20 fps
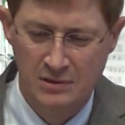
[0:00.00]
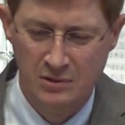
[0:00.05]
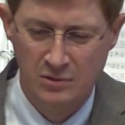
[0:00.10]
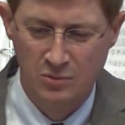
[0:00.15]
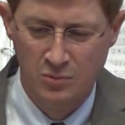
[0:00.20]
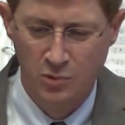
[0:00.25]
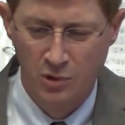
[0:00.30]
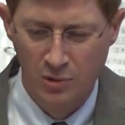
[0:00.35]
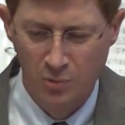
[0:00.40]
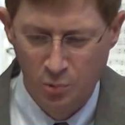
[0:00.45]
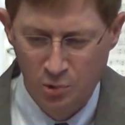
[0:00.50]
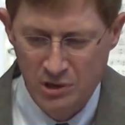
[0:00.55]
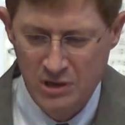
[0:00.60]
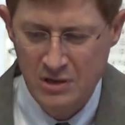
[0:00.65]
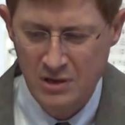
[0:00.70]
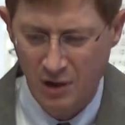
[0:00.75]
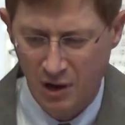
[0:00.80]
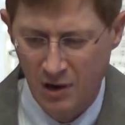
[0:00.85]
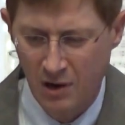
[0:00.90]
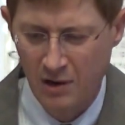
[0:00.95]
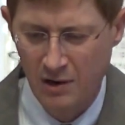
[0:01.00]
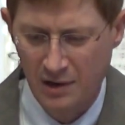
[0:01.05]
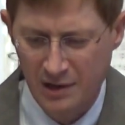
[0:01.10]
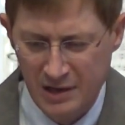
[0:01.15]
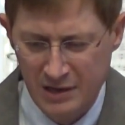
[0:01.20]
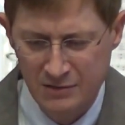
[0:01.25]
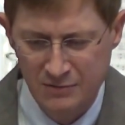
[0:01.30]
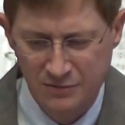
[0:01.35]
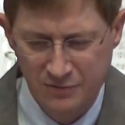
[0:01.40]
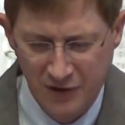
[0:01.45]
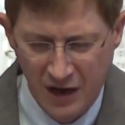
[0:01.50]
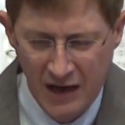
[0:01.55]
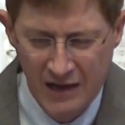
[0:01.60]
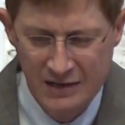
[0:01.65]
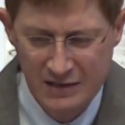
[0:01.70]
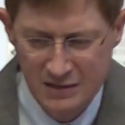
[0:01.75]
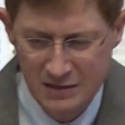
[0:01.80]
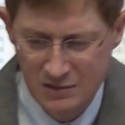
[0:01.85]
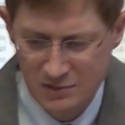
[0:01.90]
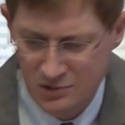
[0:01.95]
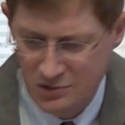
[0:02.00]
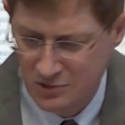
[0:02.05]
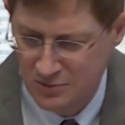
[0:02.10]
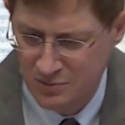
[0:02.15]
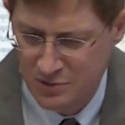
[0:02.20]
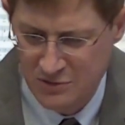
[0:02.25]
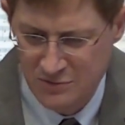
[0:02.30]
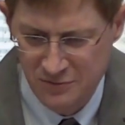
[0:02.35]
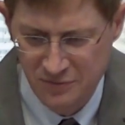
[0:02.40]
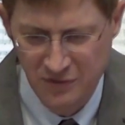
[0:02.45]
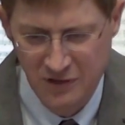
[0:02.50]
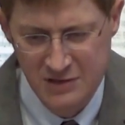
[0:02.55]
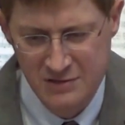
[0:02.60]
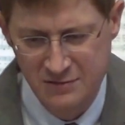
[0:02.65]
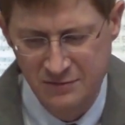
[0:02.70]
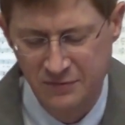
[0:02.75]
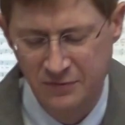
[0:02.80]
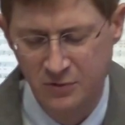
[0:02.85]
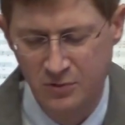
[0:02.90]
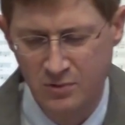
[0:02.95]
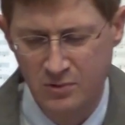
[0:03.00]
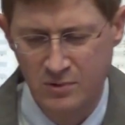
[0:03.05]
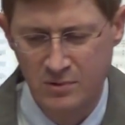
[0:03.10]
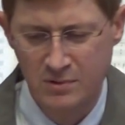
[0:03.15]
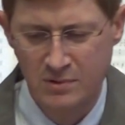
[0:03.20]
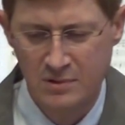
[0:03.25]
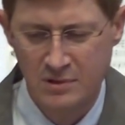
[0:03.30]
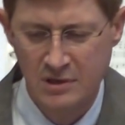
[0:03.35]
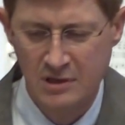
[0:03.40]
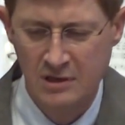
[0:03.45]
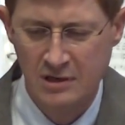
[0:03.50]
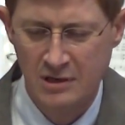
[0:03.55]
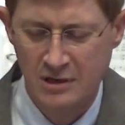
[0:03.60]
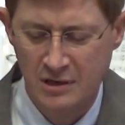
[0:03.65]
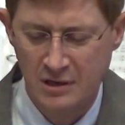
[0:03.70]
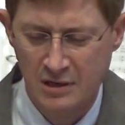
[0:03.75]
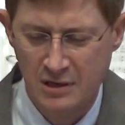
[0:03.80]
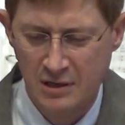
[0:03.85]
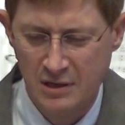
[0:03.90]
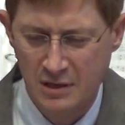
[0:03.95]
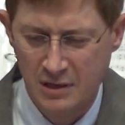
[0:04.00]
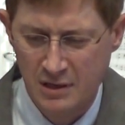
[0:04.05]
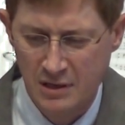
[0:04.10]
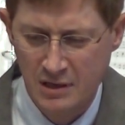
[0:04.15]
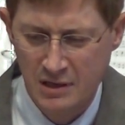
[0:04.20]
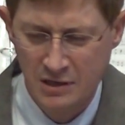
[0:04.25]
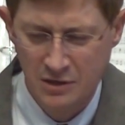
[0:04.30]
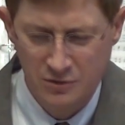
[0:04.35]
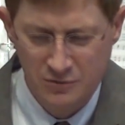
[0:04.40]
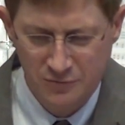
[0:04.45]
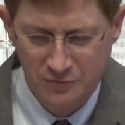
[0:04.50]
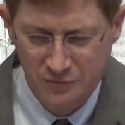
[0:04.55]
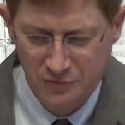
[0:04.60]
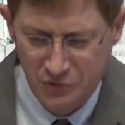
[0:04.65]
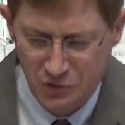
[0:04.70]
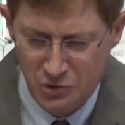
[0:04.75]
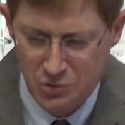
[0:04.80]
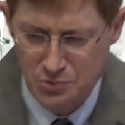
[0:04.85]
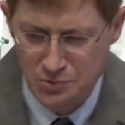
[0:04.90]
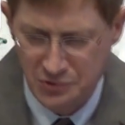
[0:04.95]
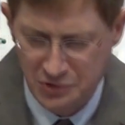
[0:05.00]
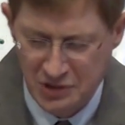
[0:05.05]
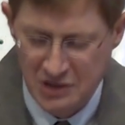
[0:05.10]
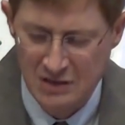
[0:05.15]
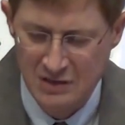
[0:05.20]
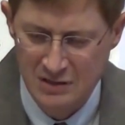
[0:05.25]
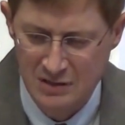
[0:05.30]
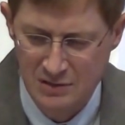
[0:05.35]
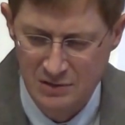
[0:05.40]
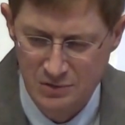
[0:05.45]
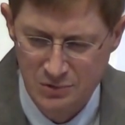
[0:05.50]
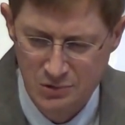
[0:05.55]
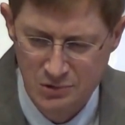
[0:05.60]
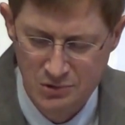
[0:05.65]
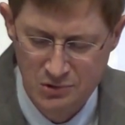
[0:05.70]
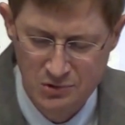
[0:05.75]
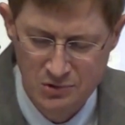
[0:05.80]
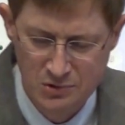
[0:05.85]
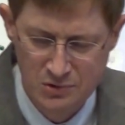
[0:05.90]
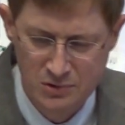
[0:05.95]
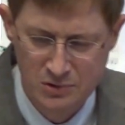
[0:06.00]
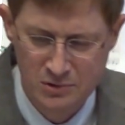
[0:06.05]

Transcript: where we are invited to be faithful in a few things.